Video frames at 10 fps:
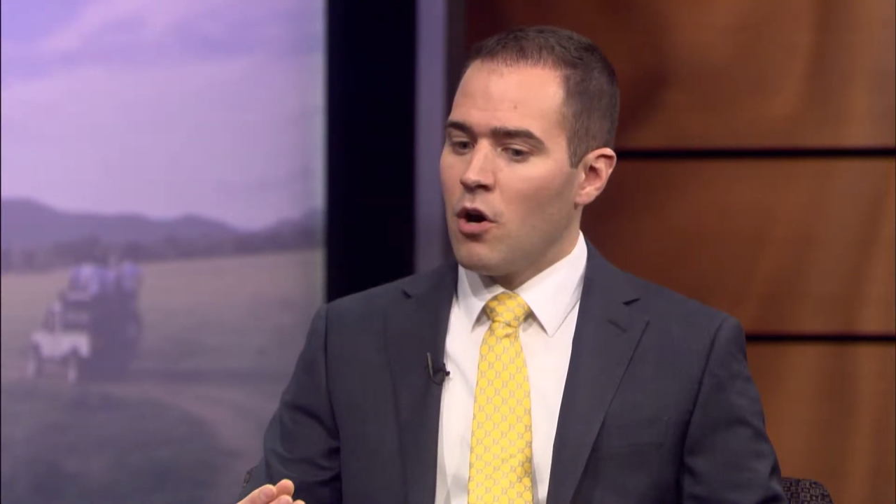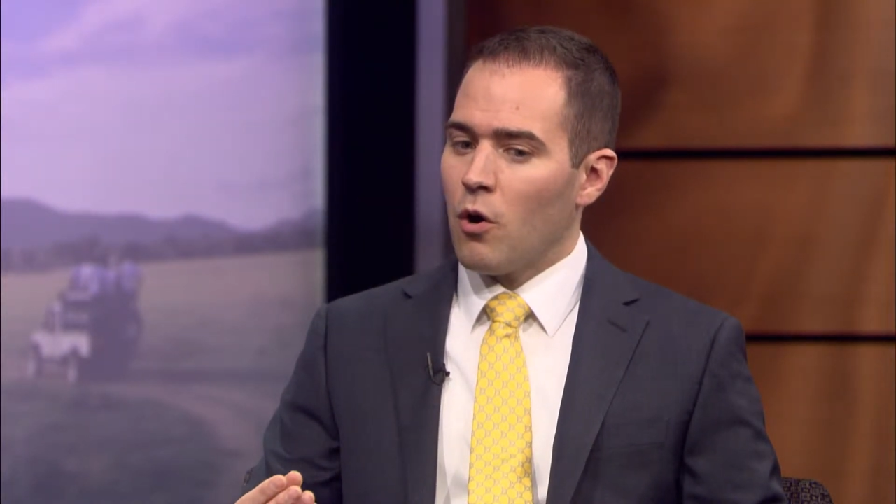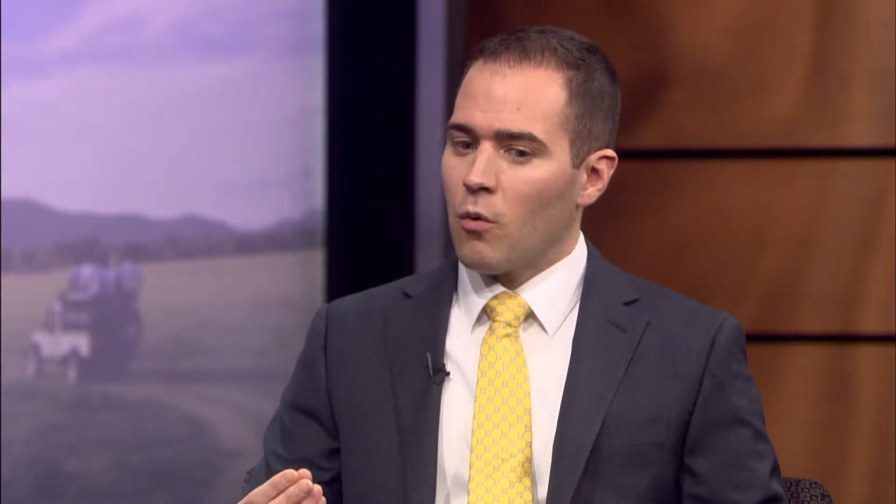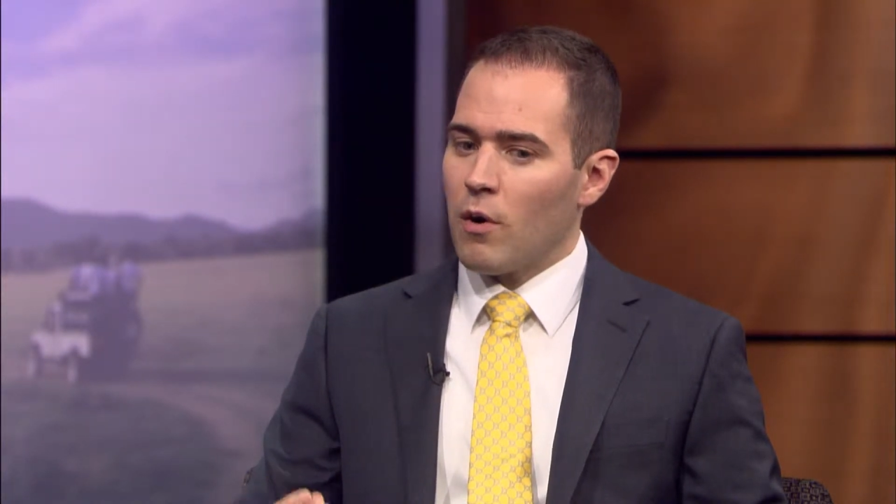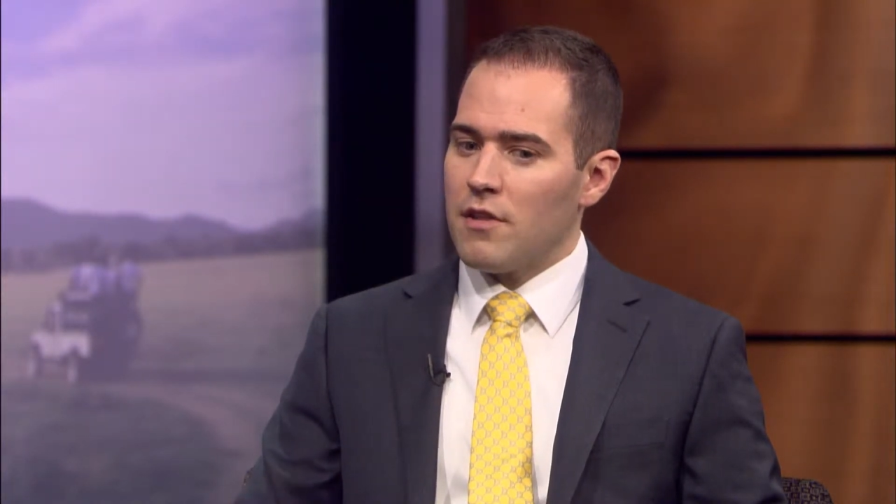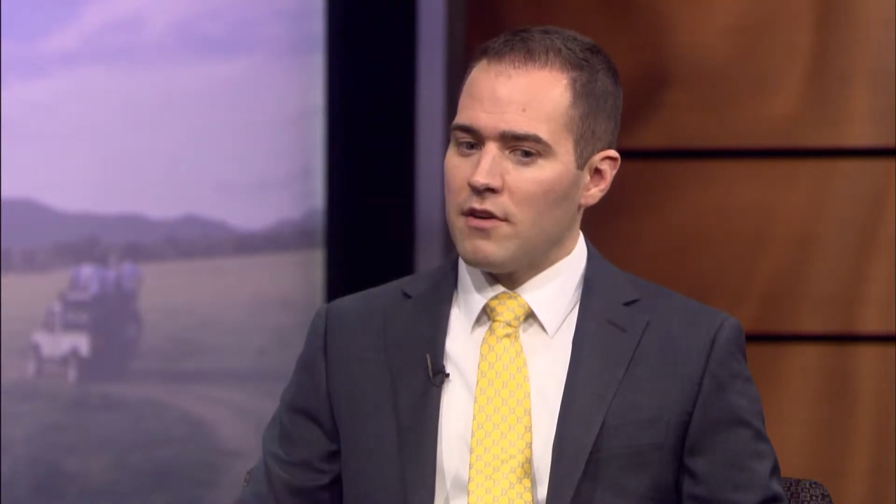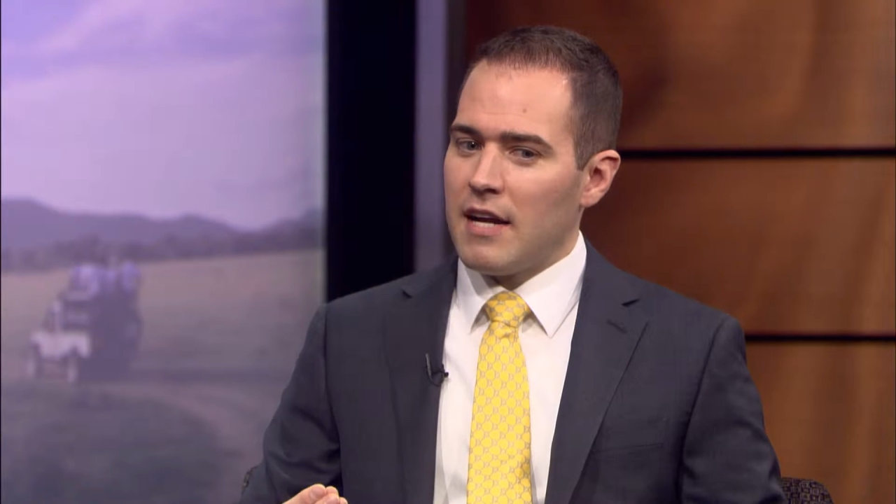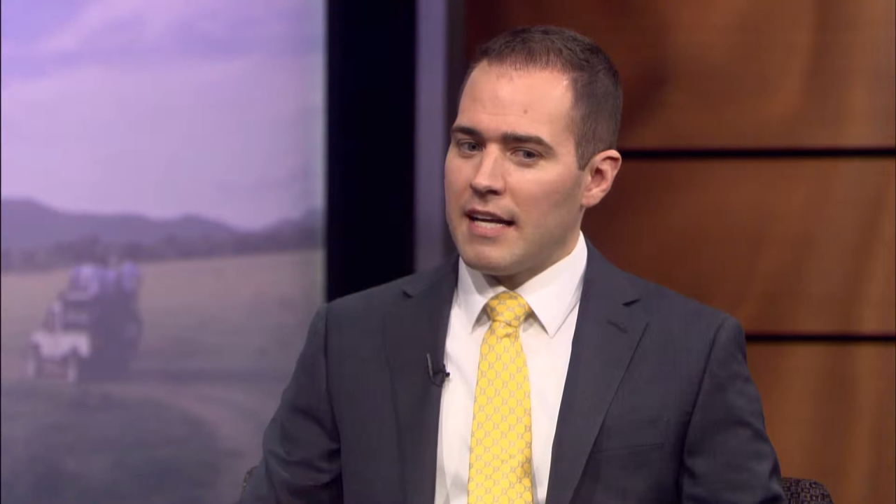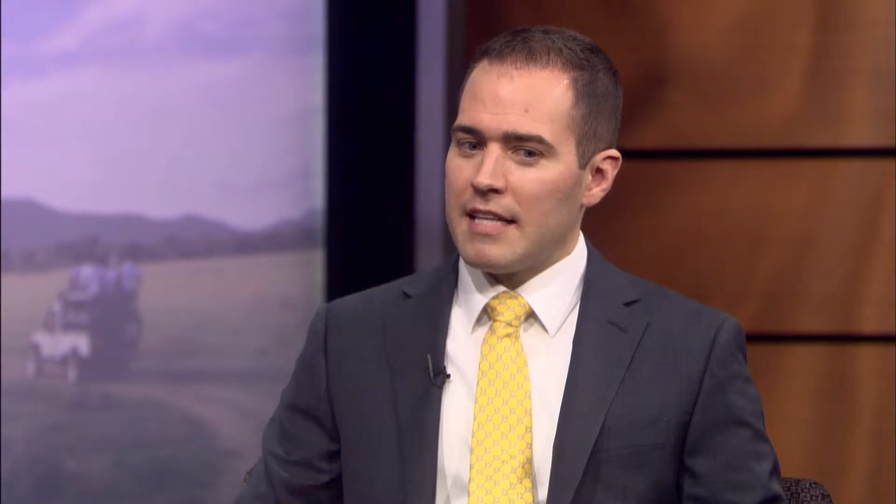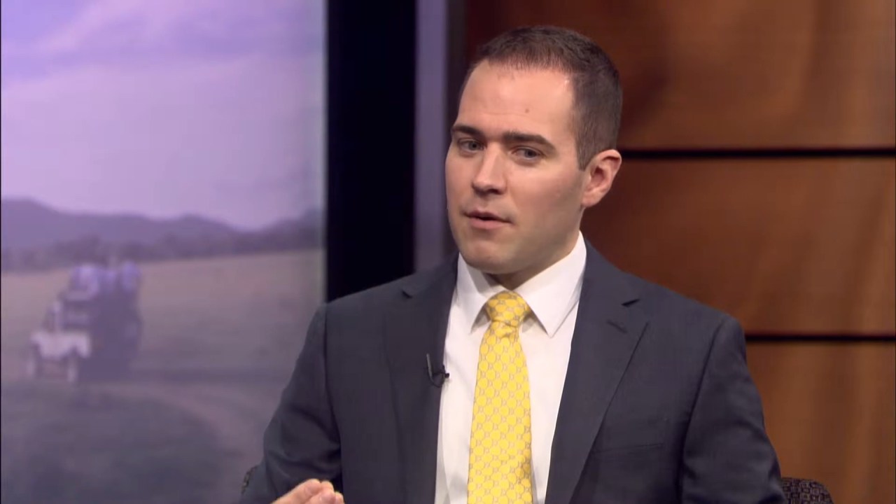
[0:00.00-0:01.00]
or whether or
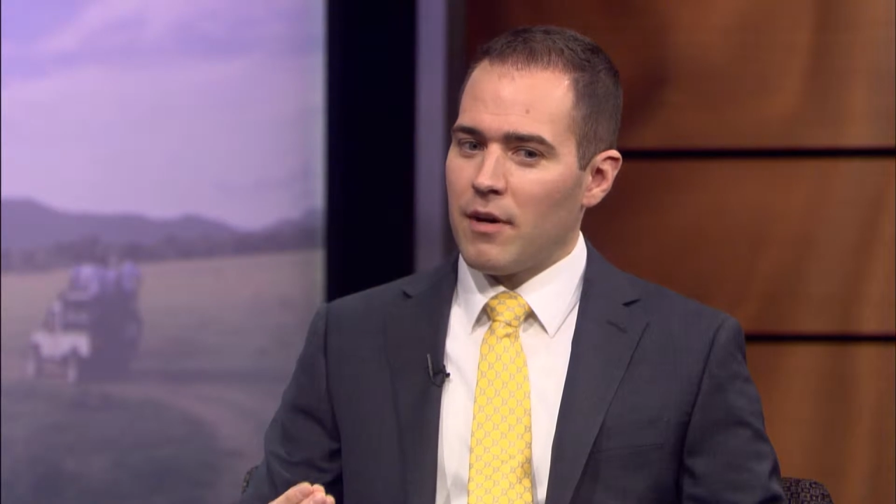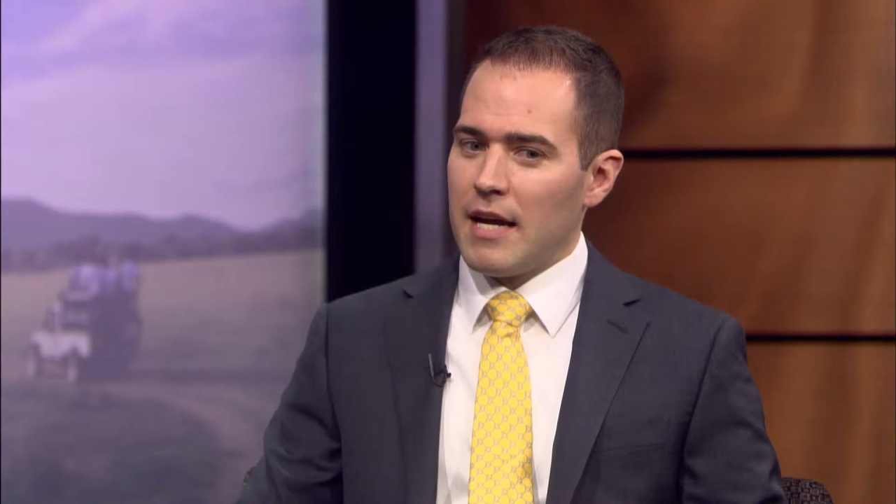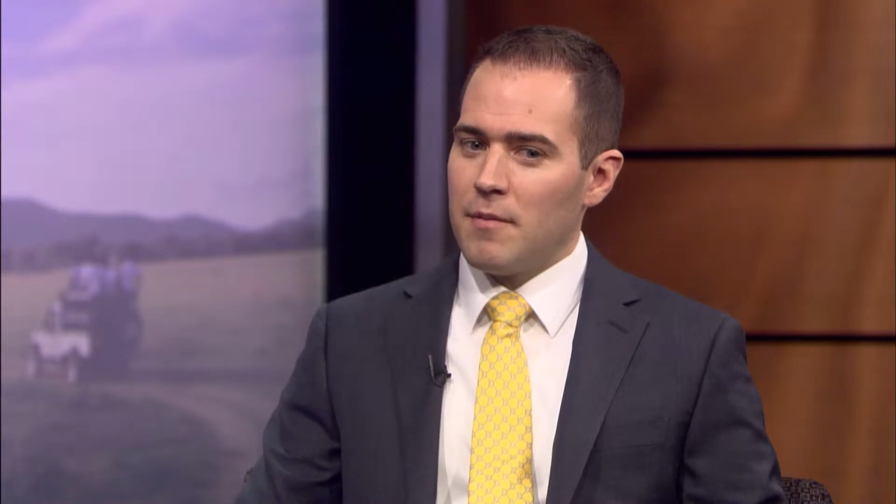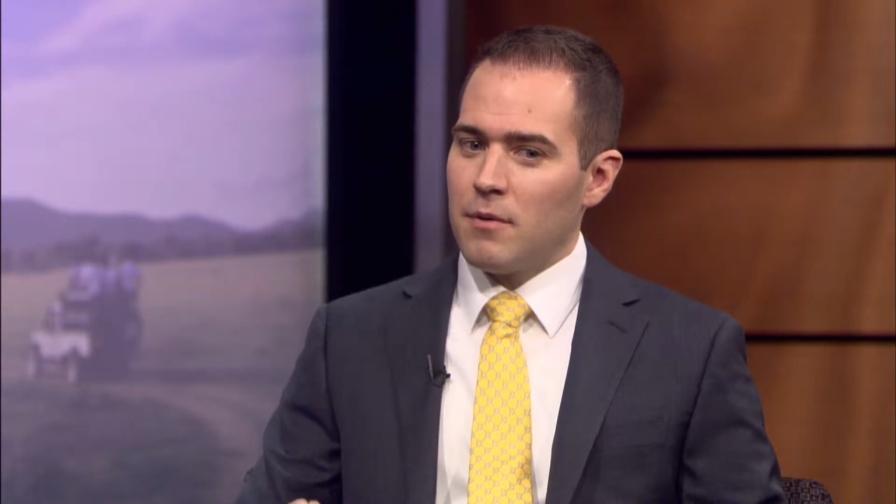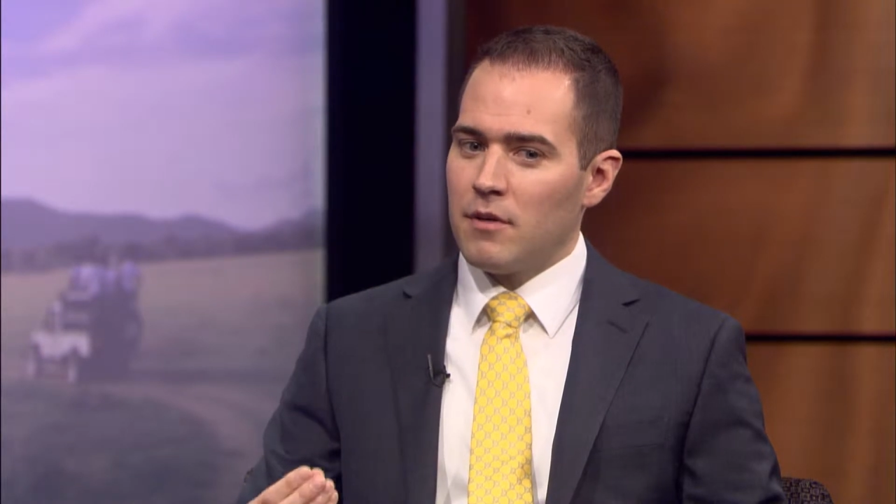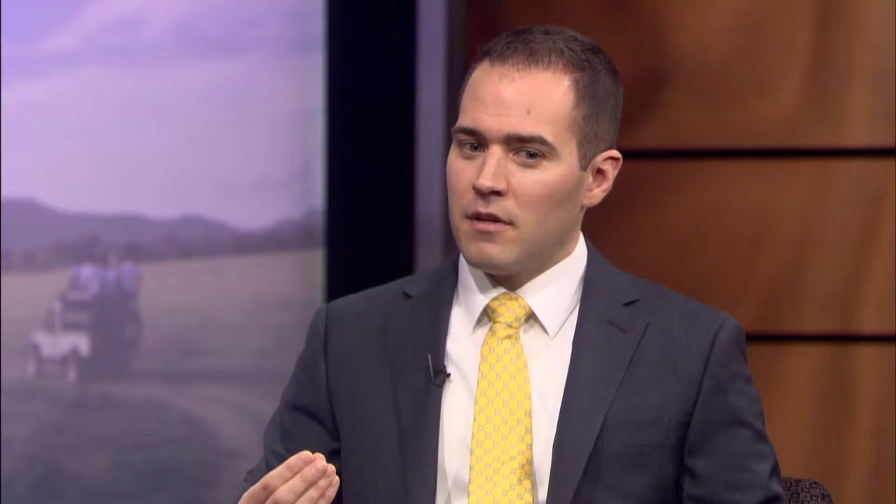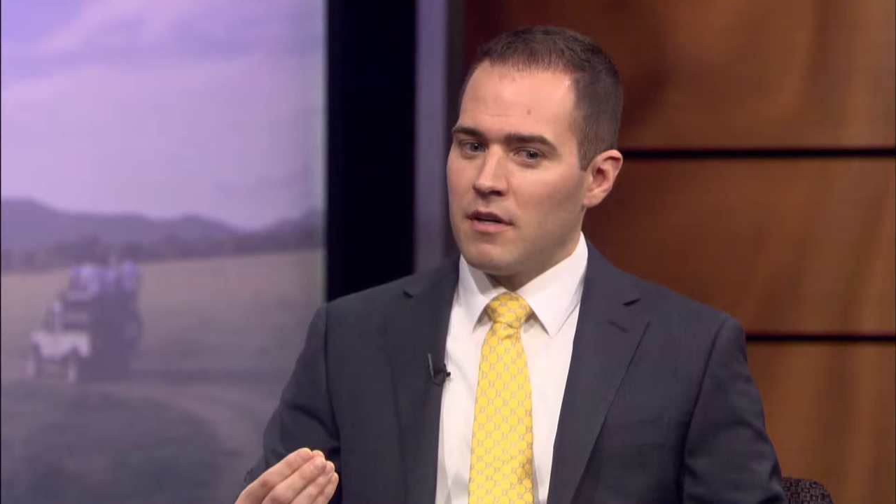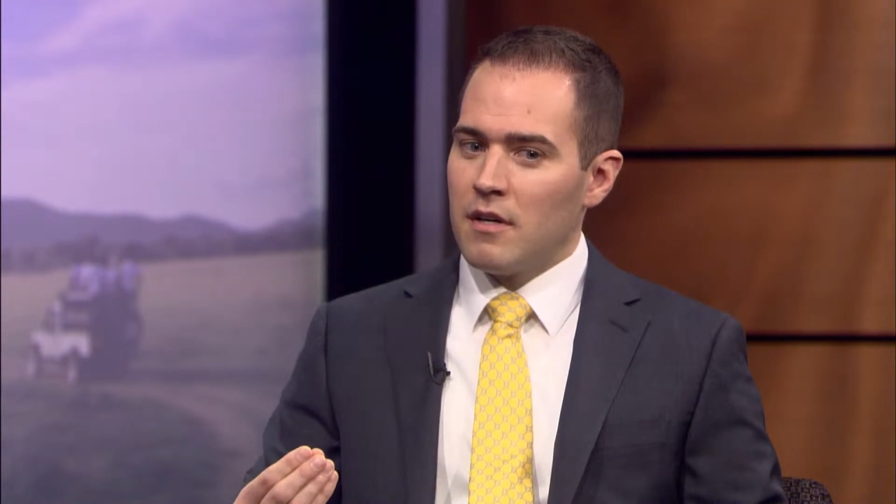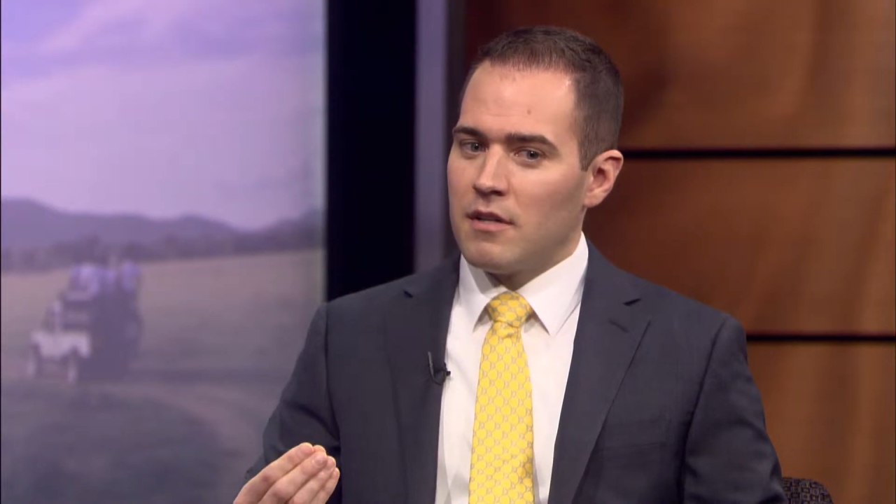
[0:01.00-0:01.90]
not they were able